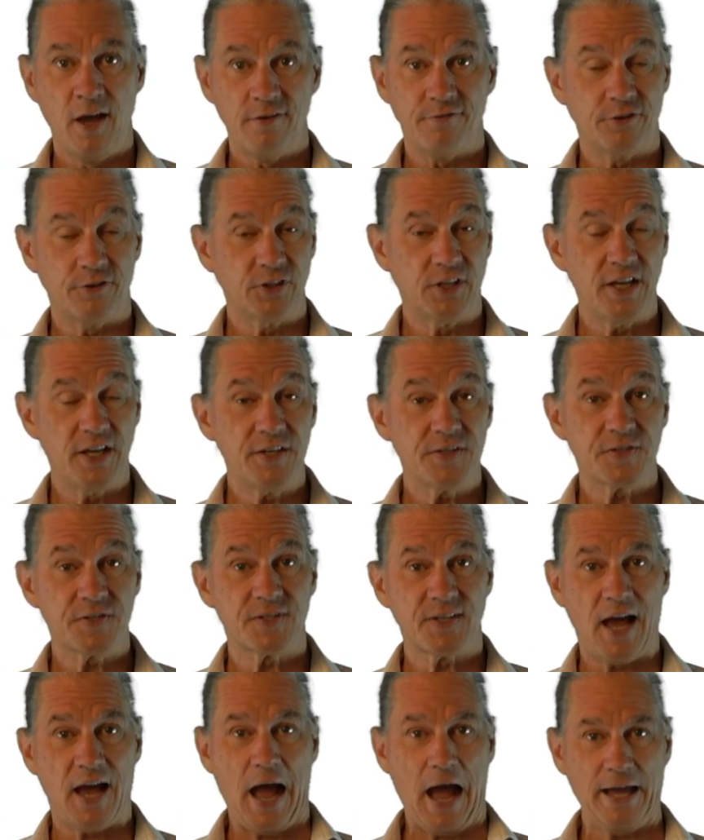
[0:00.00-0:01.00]
For
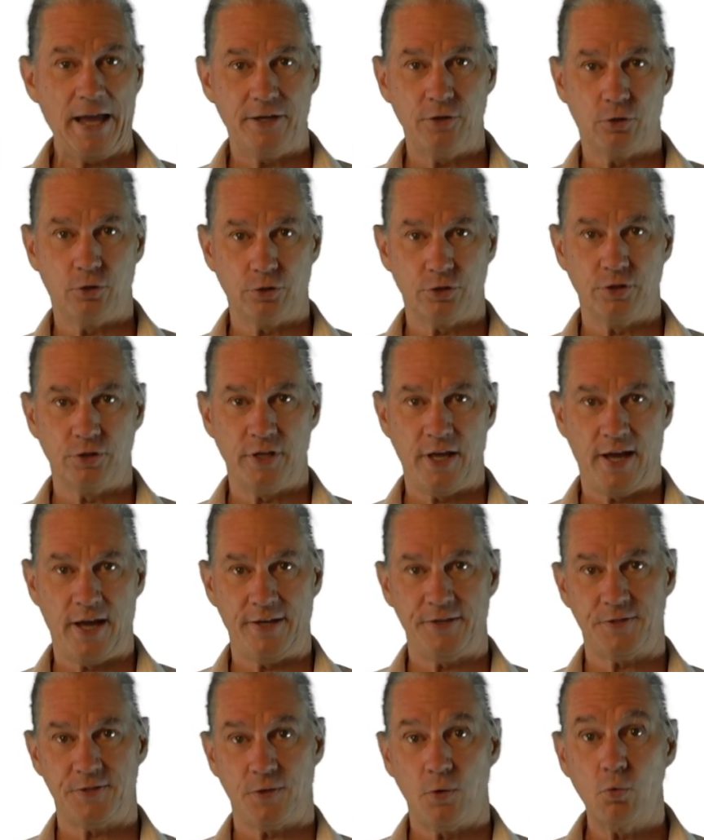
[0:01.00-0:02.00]
this, I
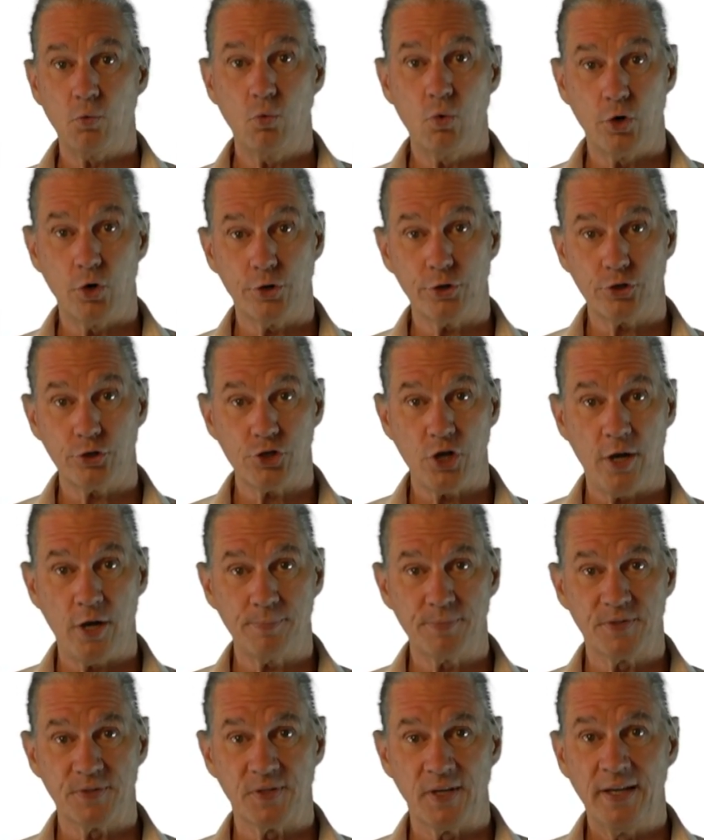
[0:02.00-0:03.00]
organize
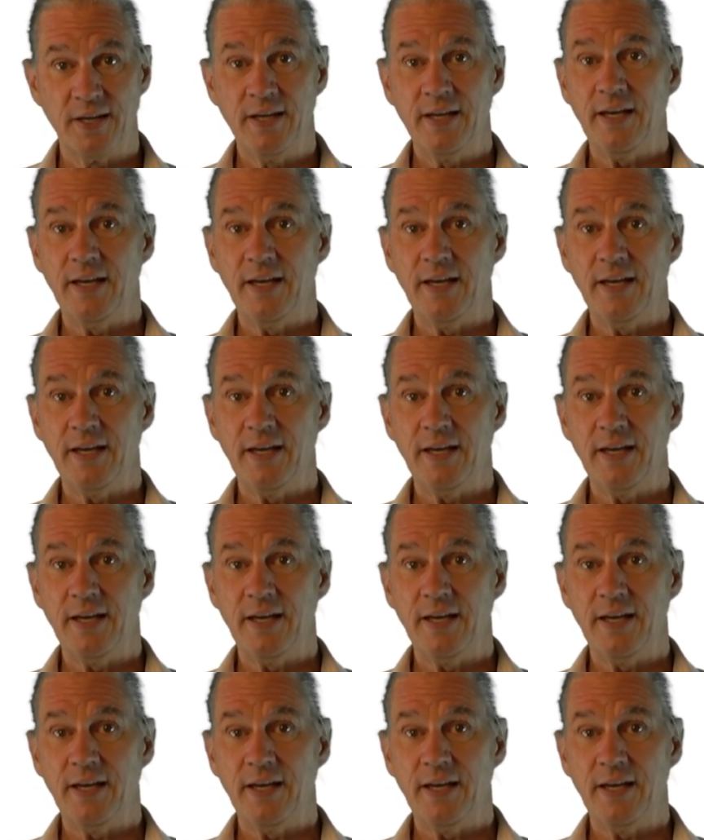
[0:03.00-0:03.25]
workshops